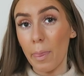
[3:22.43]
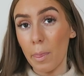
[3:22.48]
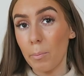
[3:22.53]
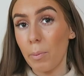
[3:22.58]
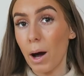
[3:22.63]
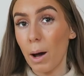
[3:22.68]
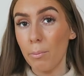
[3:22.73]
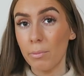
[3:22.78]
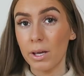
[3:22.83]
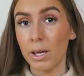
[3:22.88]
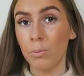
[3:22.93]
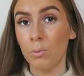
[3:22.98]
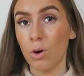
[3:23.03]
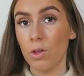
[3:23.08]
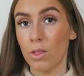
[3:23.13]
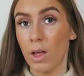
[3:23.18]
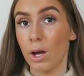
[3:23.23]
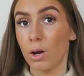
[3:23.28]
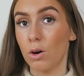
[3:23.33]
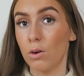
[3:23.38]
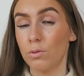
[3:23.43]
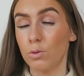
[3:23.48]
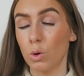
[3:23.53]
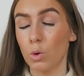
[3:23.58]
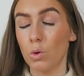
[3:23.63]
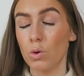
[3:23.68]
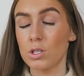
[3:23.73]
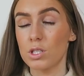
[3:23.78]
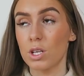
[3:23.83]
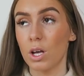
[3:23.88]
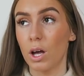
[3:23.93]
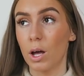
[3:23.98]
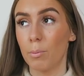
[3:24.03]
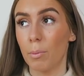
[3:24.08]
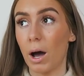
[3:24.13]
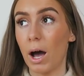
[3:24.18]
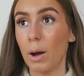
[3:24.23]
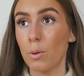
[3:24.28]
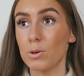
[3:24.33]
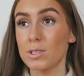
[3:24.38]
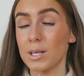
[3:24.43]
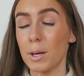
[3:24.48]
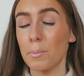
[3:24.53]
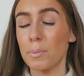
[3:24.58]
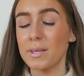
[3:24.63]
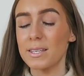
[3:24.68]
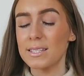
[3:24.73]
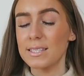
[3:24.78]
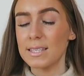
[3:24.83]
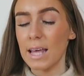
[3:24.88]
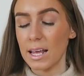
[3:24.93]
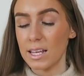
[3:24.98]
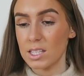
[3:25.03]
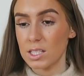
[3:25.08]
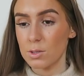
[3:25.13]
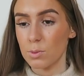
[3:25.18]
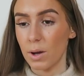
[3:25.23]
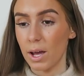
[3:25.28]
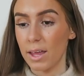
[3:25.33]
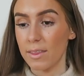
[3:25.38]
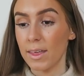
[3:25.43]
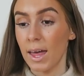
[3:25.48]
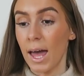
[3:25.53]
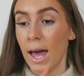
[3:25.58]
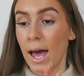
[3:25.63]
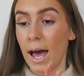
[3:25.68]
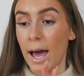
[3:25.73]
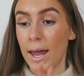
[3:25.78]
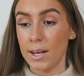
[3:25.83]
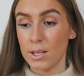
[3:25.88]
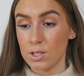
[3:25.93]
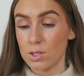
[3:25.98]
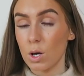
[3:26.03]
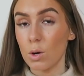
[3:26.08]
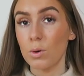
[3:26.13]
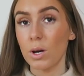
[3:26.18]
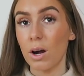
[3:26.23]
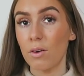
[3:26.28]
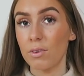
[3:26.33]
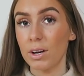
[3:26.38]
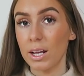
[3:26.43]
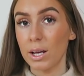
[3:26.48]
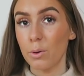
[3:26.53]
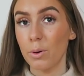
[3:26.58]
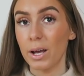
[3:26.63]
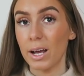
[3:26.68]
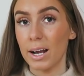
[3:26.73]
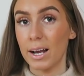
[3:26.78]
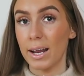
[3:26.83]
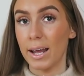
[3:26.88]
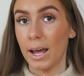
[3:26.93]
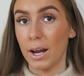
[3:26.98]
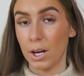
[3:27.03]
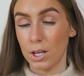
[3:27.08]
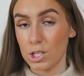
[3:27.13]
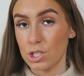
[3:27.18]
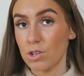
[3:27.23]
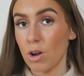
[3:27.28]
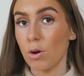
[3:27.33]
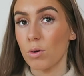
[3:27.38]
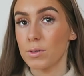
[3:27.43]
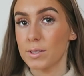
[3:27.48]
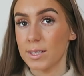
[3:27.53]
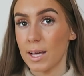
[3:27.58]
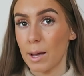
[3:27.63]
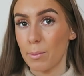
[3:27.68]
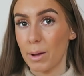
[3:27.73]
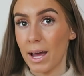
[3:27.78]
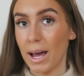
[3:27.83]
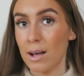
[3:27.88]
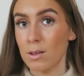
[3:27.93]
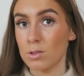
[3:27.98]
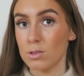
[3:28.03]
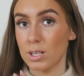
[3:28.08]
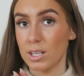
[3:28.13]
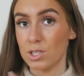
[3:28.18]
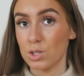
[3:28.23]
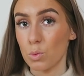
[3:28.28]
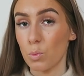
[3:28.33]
And the pumpkin one that I got for autumn I was obsessed with, and it sold out really quickly and I struggled to get my hands on it.